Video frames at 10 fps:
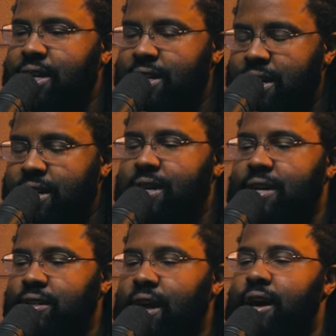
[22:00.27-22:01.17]
did in
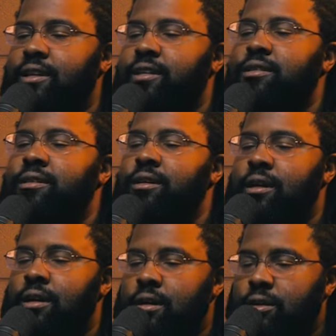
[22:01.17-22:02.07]
his kindness
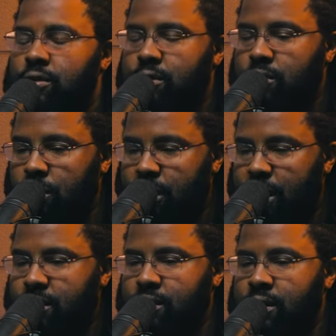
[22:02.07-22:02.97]
yeah. toward
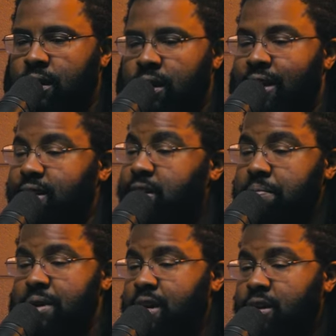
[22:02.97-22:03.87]
us. That doesn't
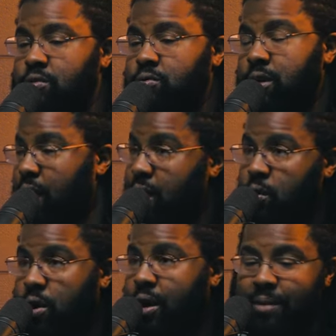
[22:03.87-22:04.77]
mean you
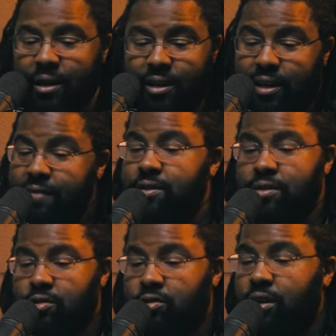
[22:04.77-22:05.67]
tolerate. I mean, he gives us
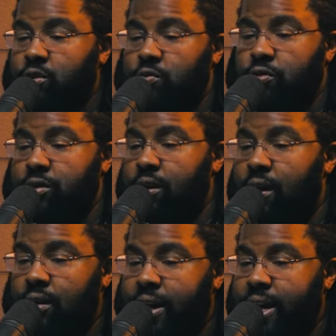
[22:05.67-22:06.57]
instruction for
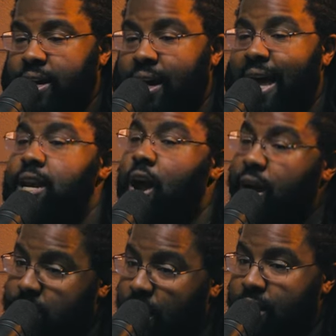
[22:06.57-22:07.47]
tolerating and not
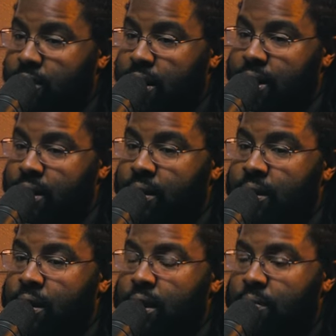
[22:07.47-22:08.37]
tolerating.
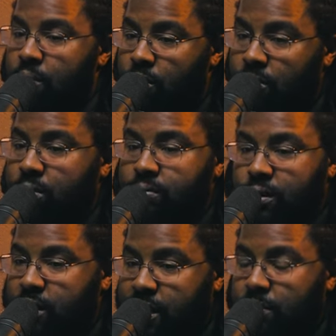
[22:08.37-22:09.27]
Yeah, moral,
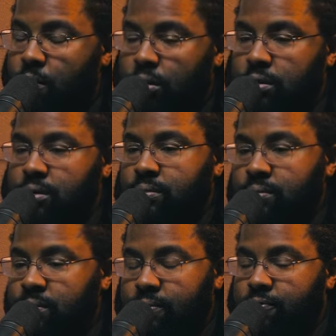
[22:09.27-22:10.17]
clear moral
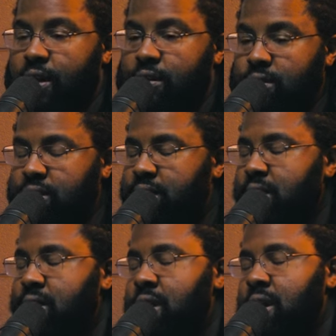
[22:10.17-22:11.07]
failure and
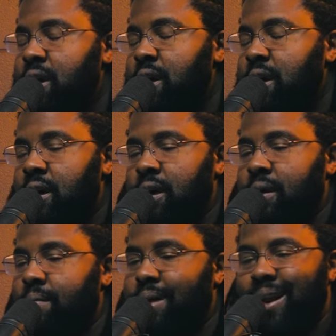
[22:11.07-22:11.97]
sin. Yeah,
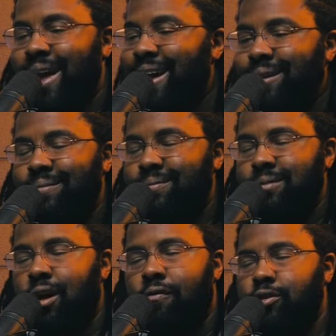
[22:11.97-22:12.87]
but it ain't
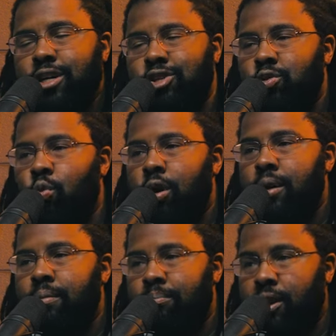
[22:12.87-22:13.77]
conversation
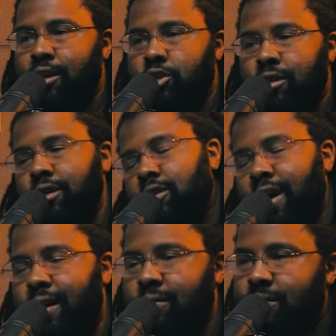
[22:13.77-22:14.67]
one. Bludgeon, you're
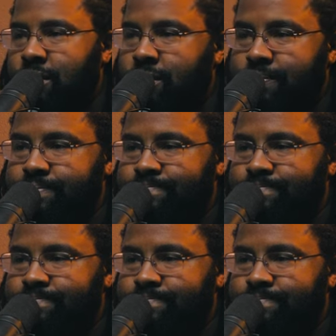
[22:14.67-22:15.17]
out. That's right.